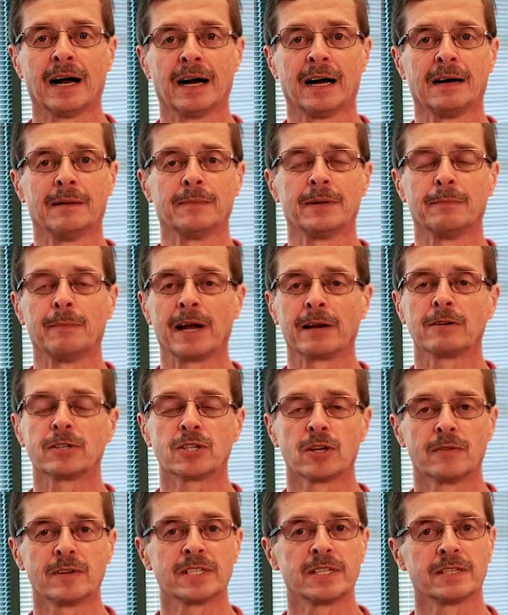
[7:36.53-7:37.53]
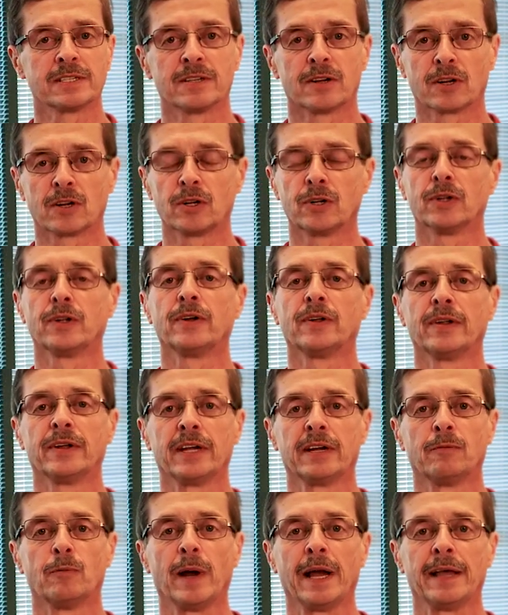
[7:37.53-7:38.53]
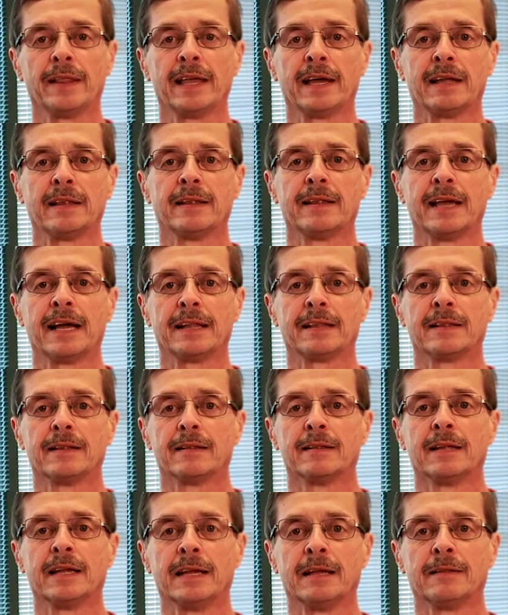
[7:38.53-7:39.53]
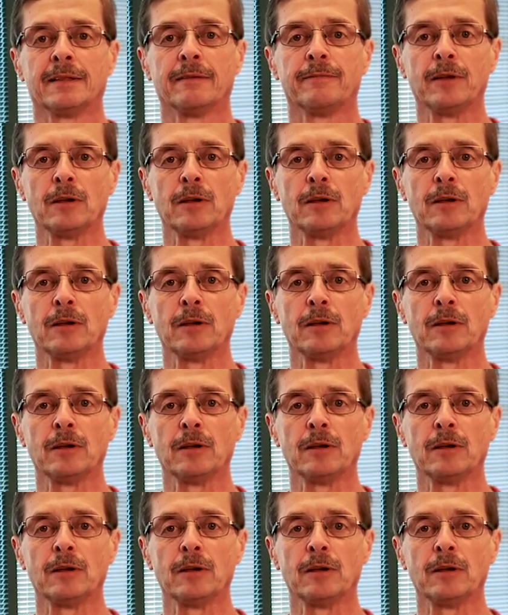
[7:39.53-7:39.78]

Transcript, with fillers: Um, microservices are clearly a way that, that the, the